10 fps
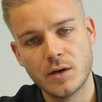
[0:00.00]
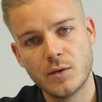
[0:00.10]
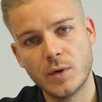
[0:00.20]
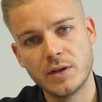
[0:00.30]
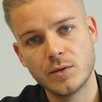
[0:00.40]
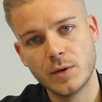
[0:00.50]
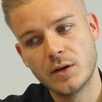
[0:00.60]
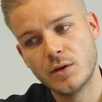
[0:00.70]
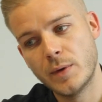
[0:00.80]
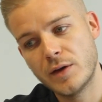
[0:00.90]
when you
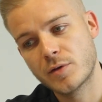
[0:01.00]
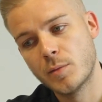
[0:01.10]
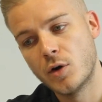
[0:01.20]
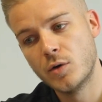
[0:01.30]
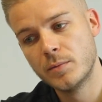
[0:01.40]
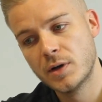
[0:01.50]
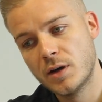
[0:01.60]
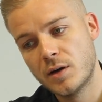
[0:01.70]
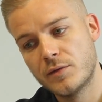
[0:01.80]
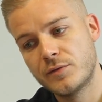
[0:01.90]
are away from home
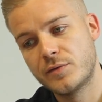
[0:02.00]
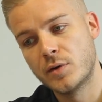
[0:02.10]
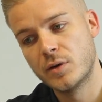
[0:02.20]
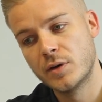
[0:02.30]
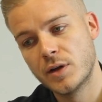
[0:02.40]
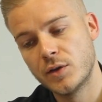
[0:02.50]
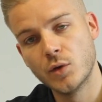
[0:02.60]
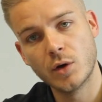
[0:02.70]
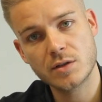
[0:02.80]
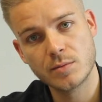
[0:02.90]
for
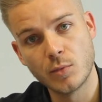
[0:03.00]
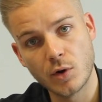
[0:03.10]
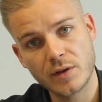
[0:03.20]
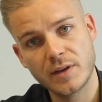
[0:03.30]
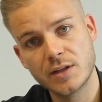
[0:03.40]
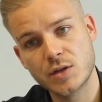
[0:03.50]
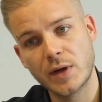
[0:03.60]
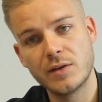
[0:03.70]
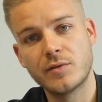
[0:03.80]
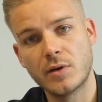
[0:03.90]
not more than
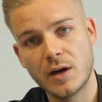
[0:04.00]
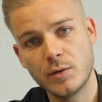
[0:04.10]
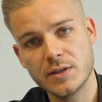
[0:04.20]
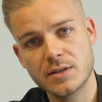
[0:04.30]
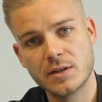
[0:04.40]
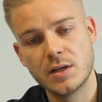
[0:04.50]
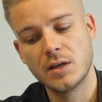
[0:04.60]
24 hours.